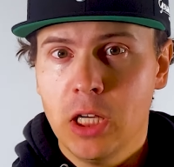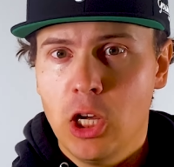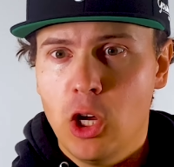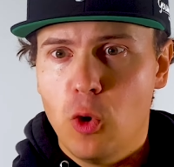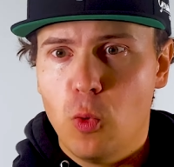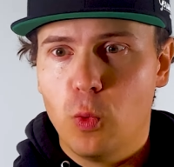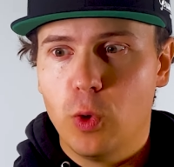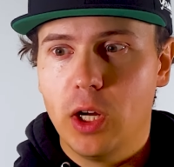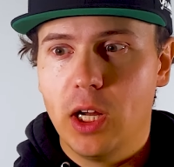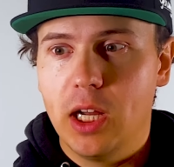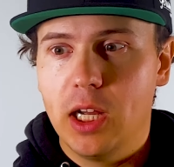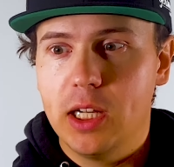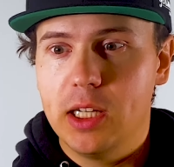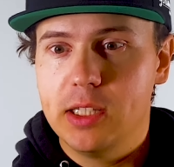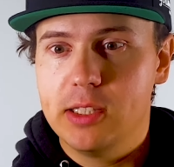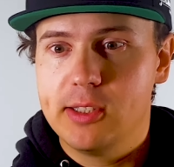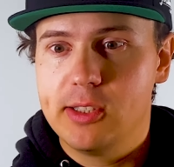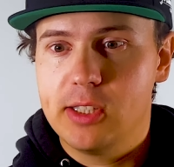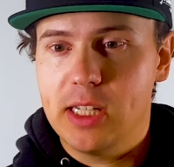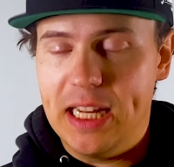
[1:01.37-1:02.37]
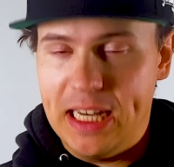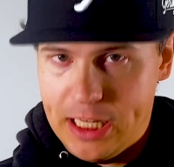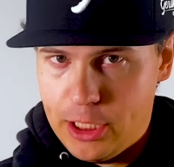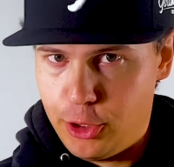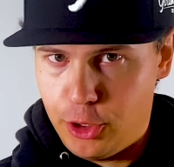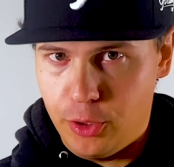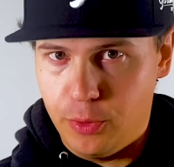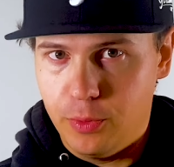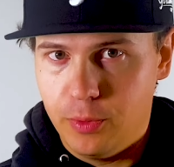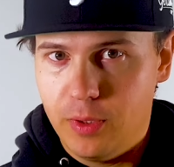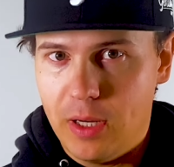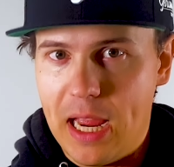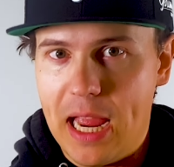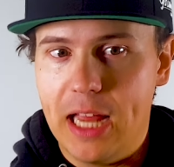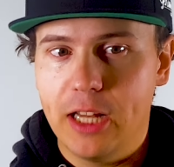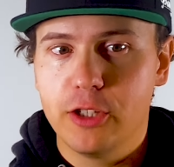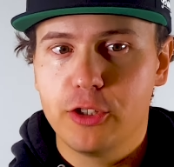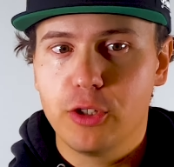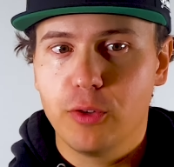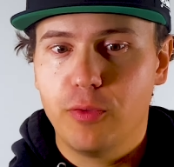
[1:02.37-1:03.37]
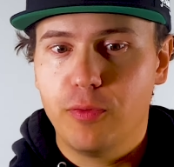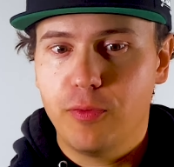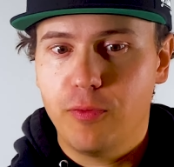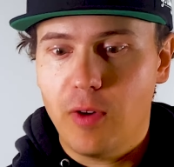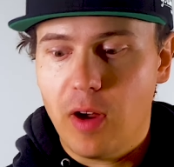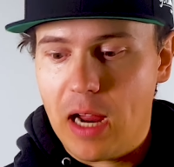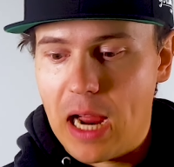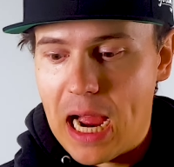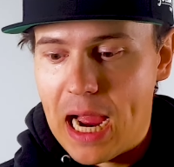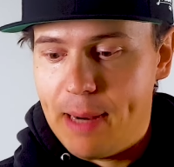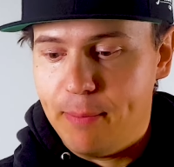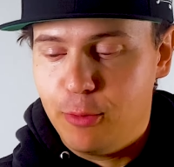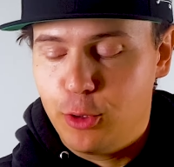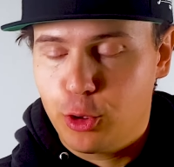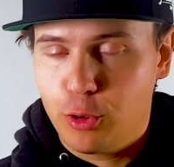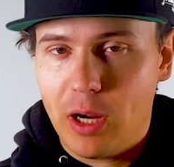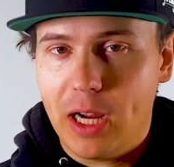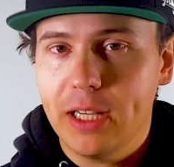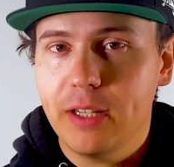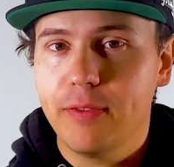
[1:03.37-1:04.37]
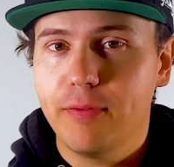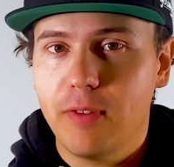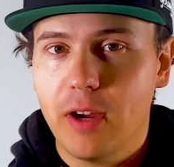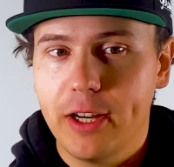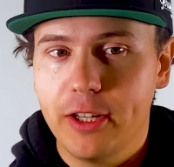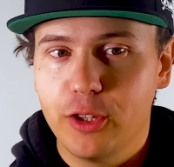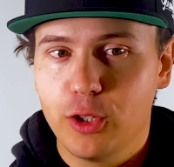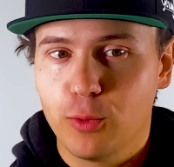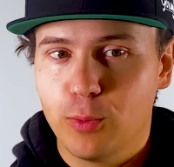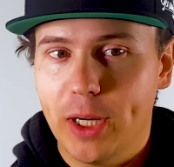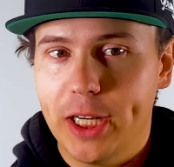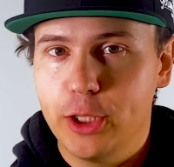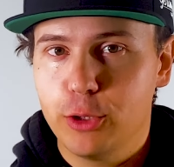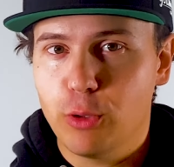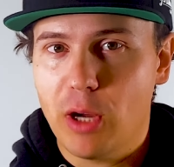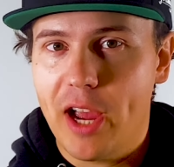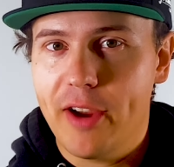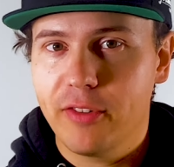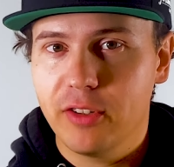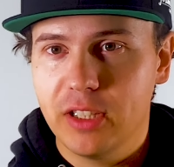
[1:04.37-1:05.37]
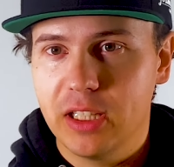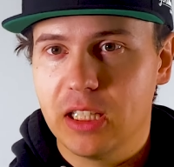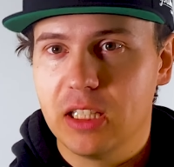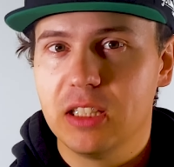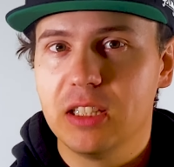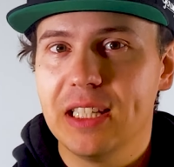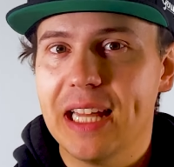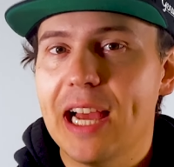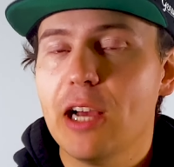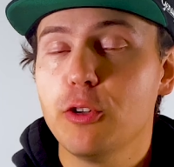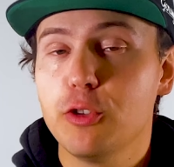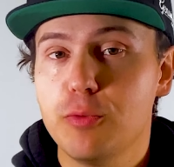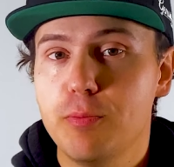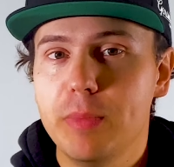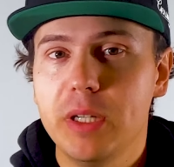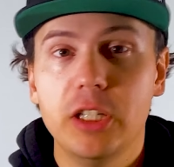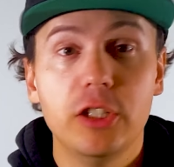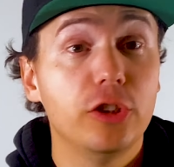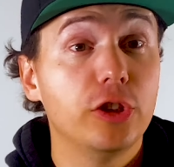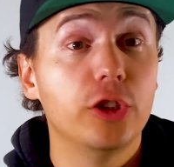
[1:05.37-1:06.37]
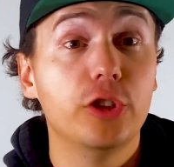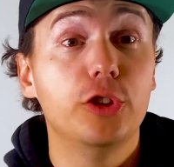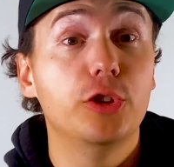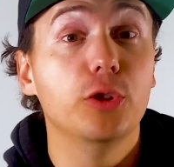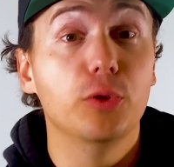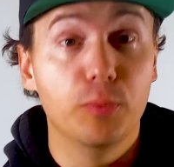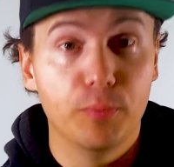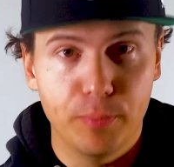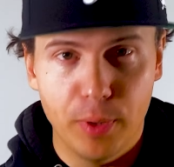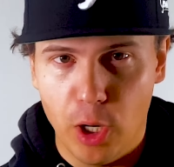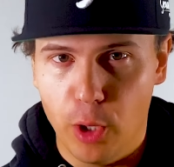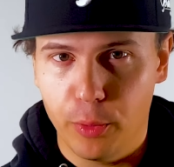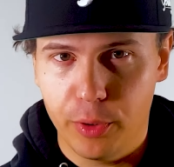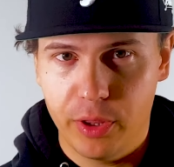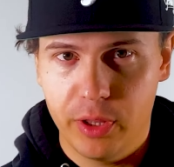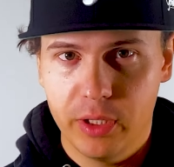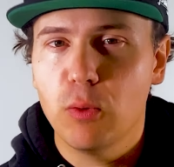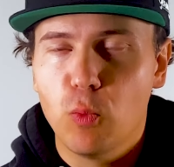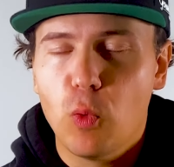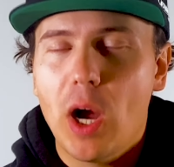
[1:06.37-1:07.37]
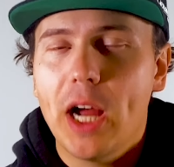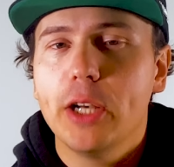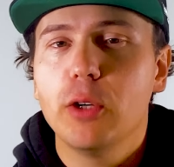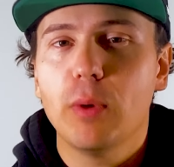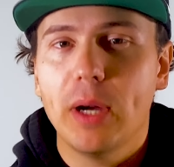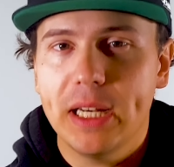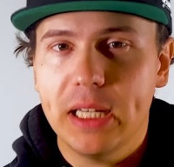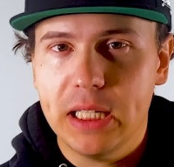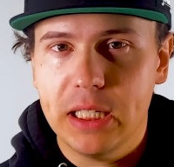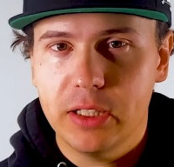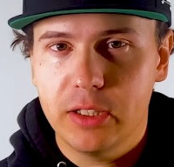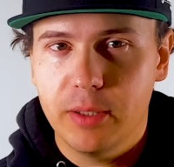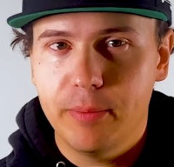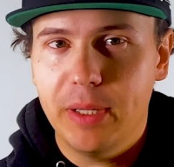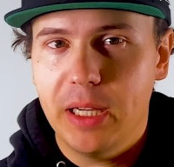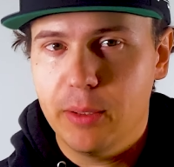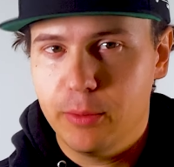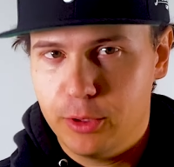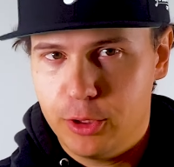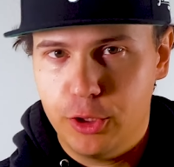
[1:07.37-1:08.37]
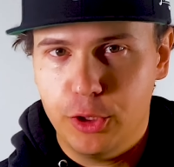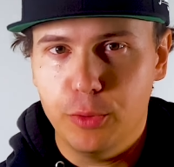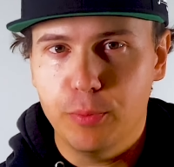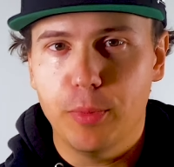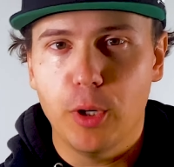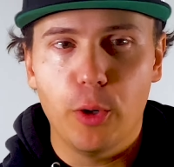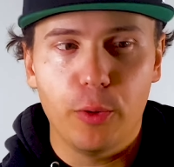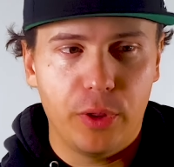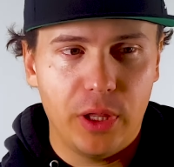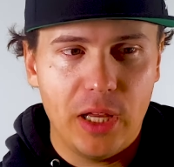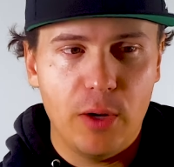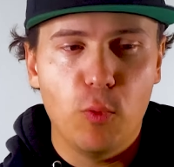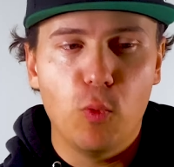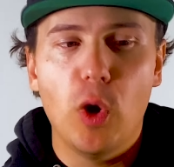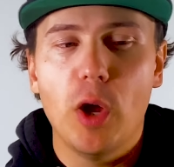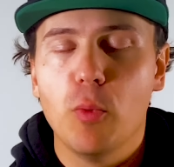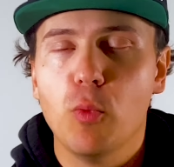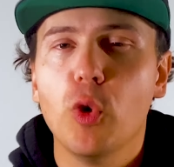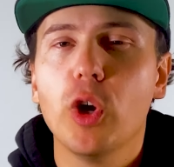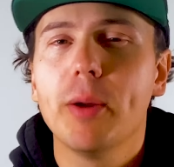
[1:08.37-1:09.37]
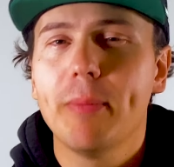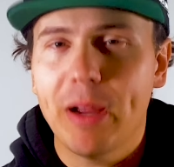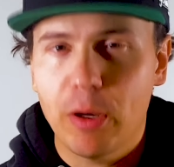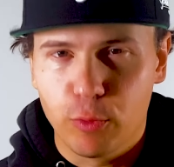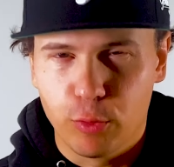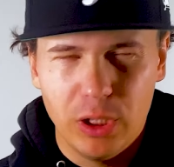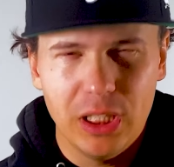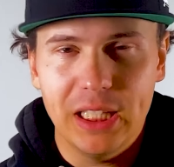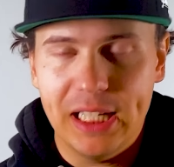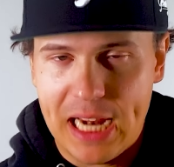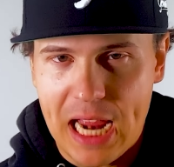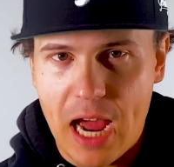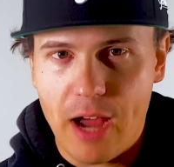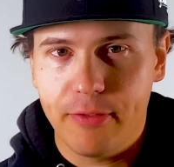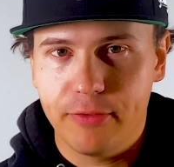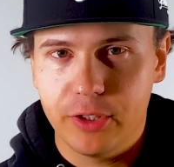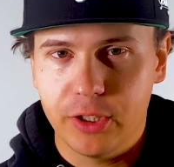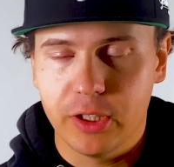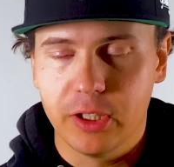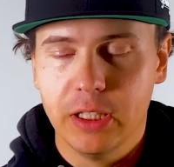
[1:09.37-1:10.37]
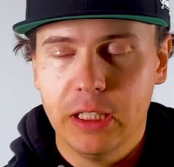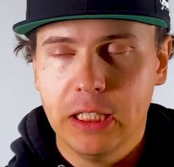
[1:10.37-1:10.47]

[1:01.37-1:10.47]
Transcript: was an issue. And so I'm trying to find the right driver that allows me to do both. Why do I need to be able to do both? And what am I really after?